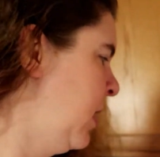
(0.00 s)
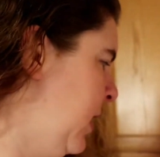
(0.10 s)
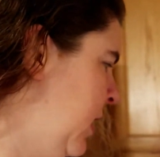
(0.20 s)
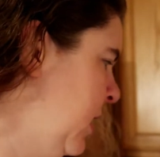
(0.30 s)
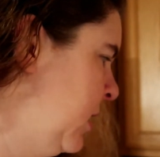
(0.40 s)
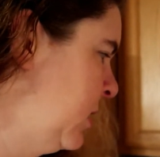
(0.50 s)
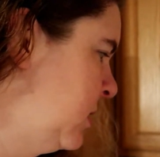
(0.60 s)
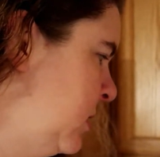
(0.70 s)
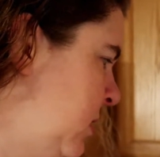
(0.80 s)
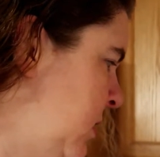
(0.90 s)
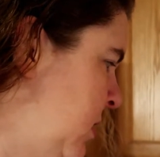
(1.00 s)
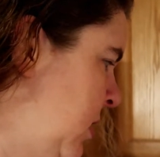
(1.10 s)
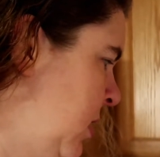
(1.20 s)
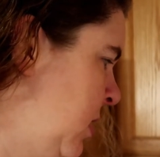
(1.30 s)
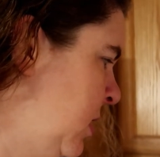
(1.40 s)
And
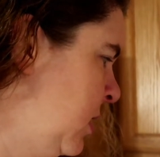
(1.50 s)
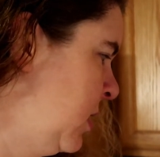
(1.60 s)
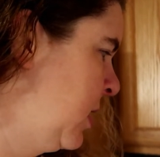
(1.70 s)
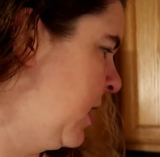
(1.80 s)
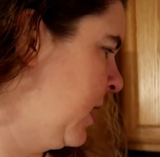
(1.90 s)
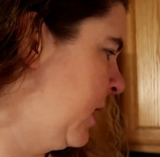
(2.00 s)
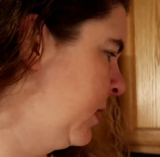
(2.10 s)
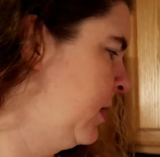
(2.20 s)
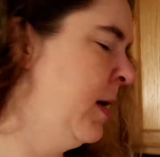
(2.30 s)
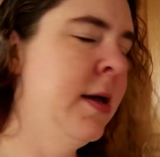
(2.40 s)
uh,